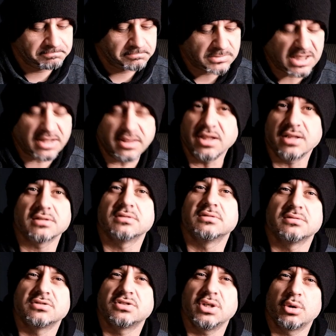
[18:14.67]
I think
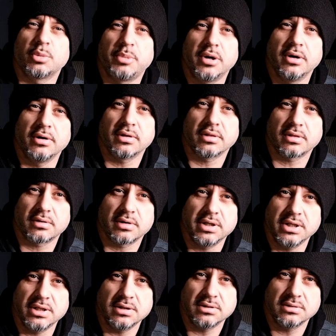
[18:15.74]
0.3